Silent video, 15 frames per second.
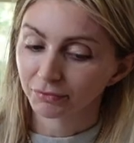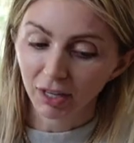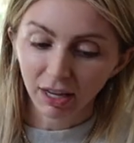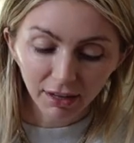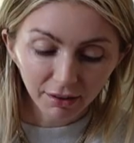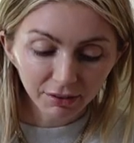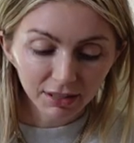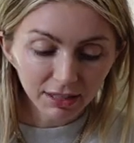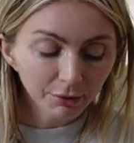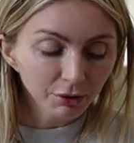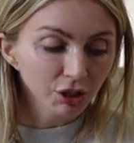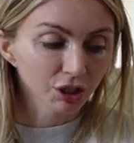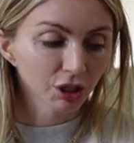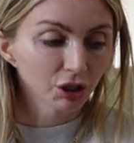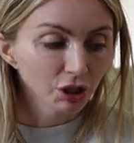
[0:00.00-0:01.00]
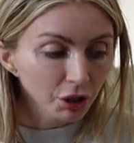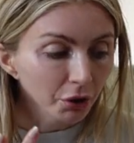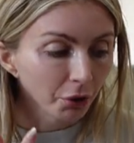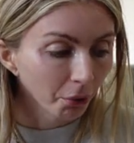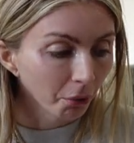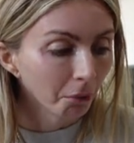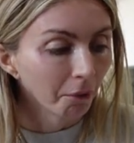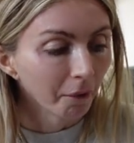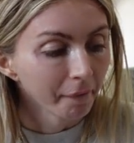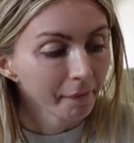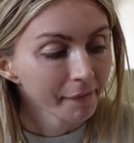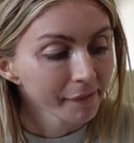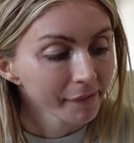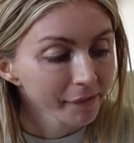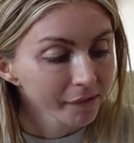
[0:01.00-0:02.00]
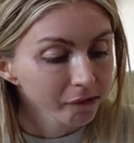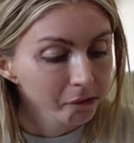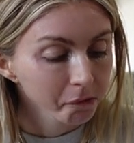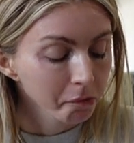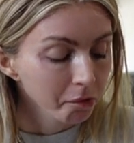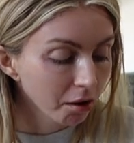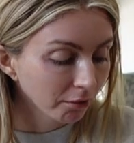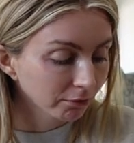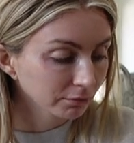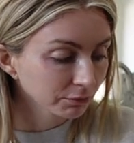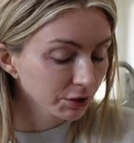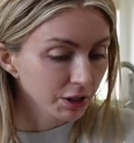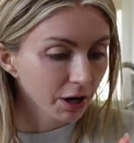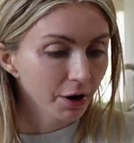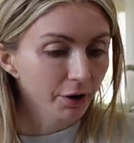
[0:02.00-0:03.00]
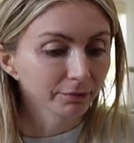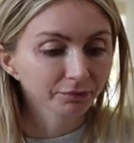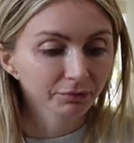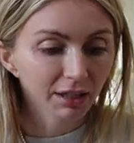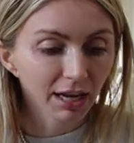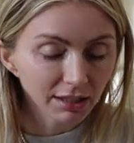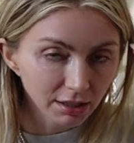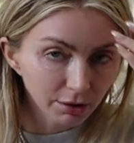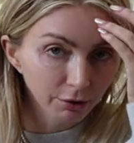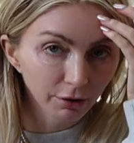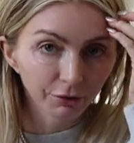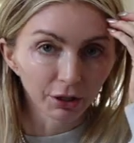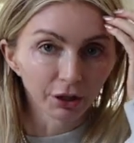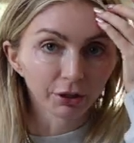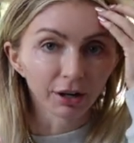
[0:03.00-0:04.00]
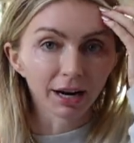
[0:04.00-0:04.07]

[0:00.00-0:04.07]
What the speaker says: I gave the sandwiches a 2. So that's the review,